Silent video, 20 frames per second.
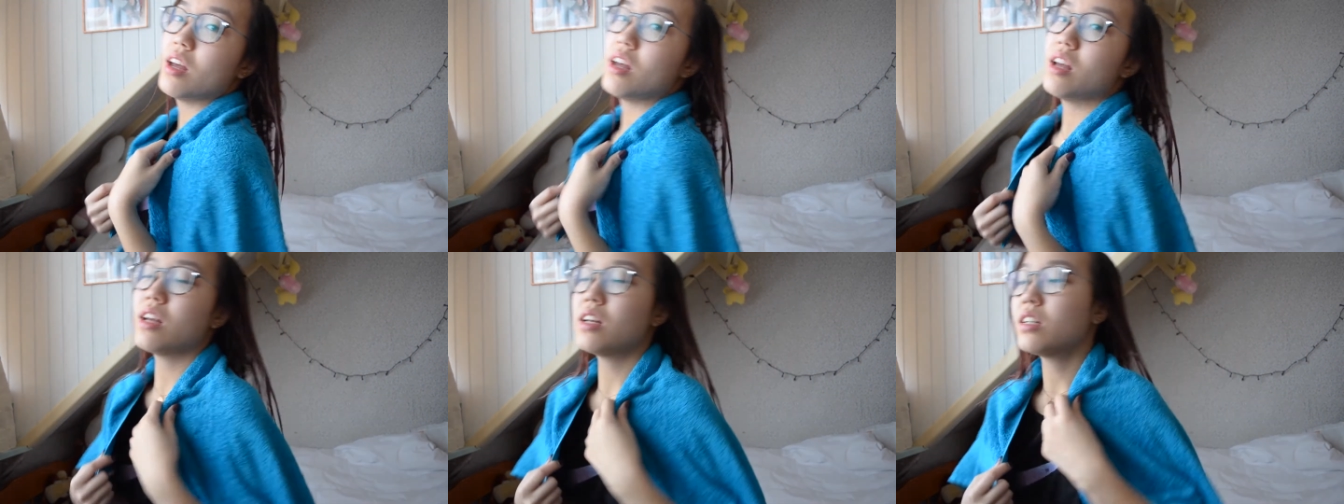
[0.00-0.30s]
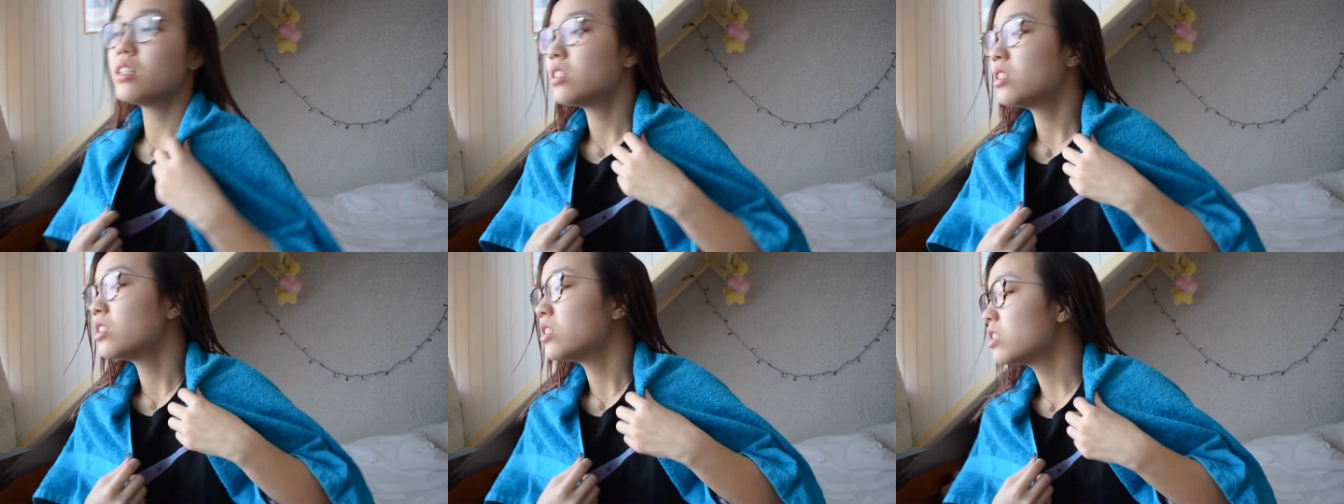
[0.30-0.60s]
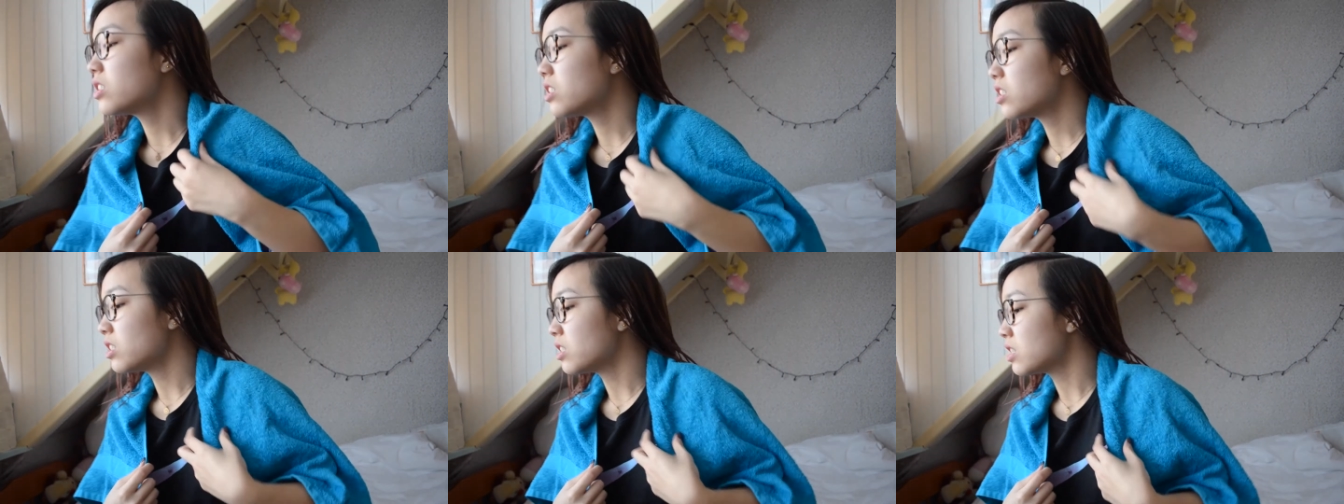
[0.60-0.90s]

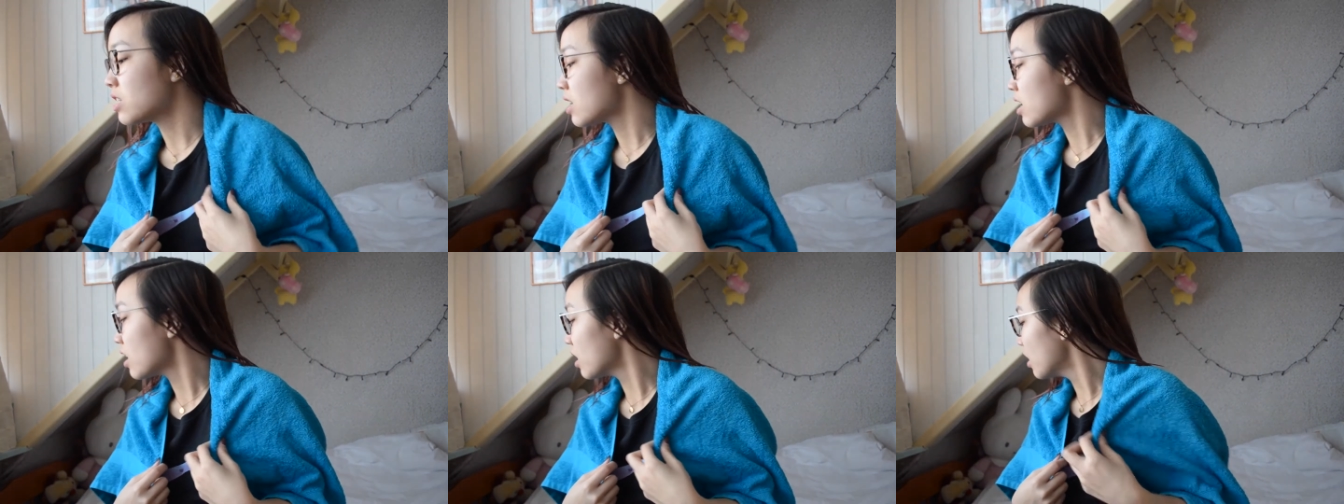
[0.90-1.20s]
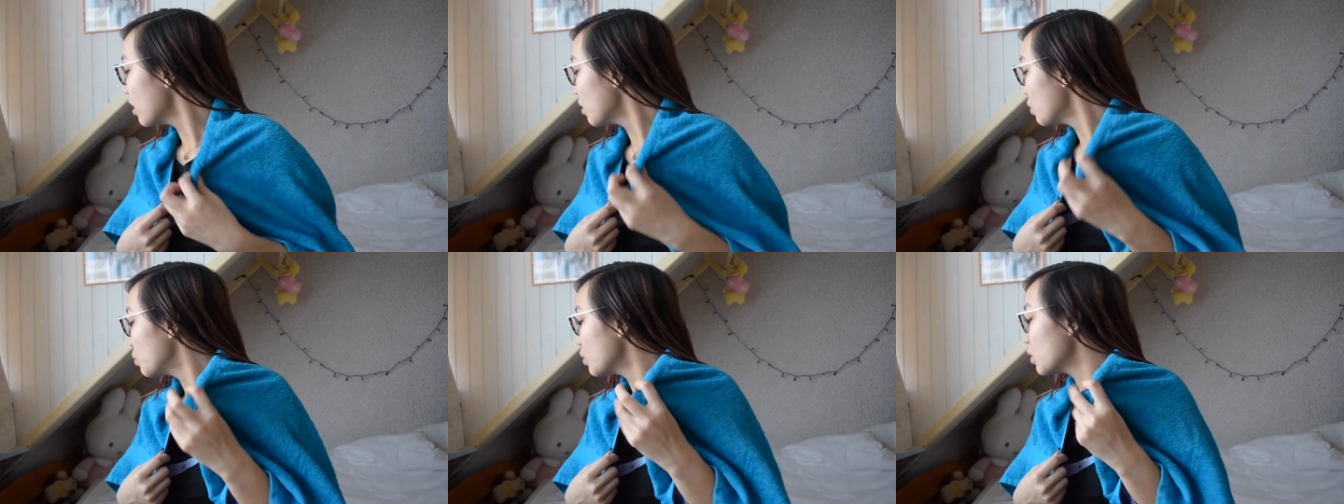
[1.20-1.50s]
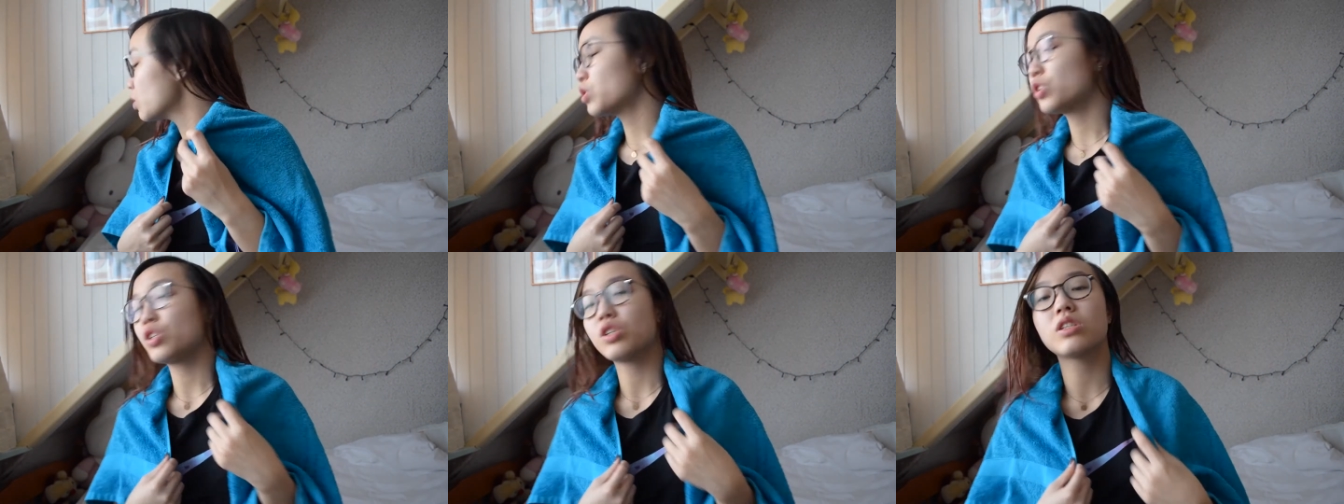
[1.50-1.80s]
And now
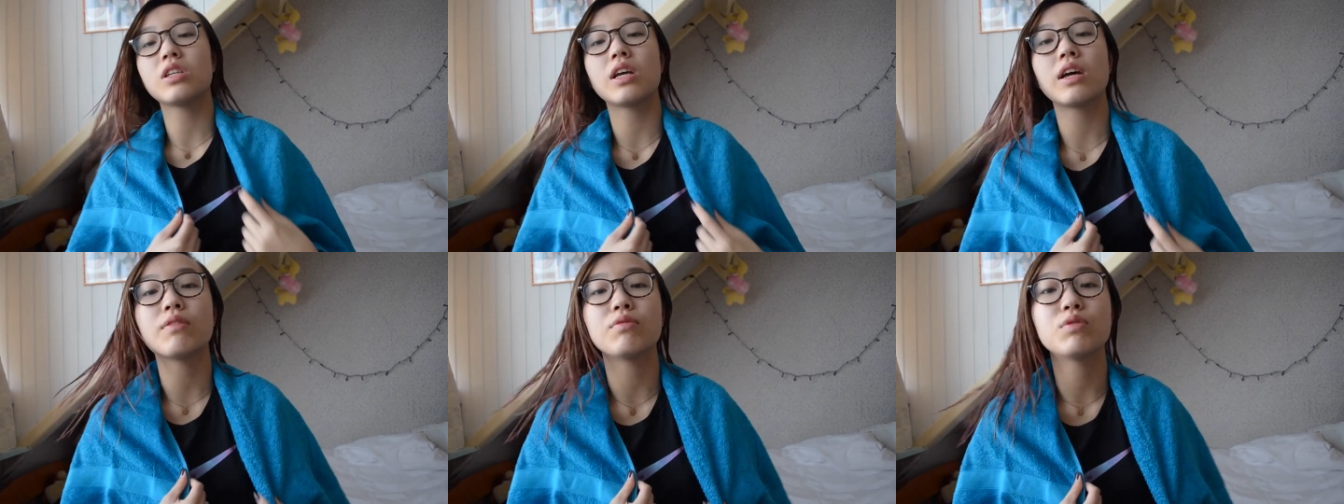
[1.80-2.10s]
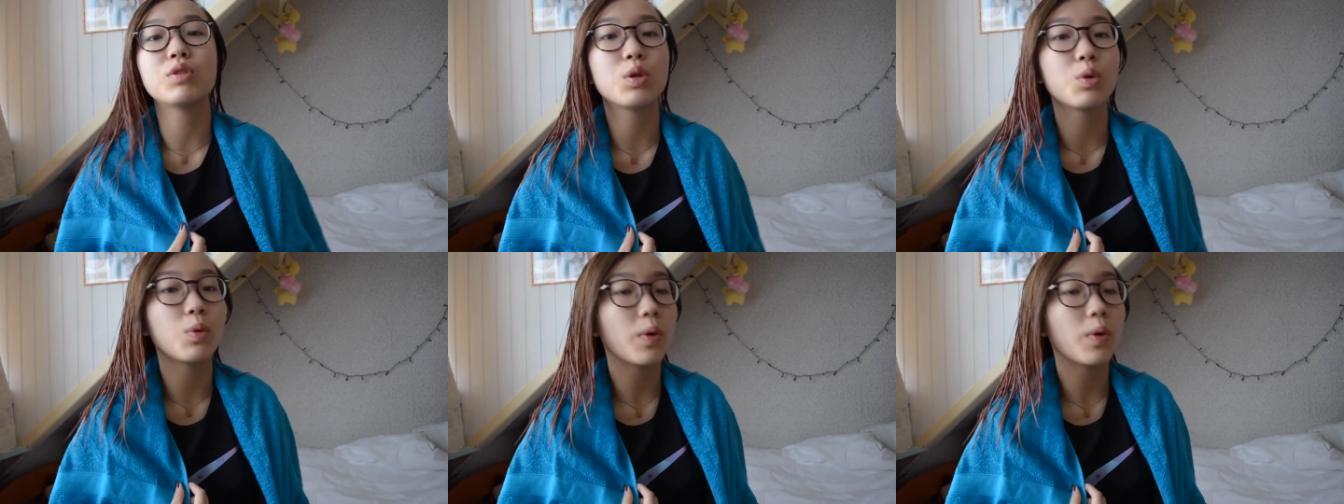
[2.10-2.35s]
we'll just have to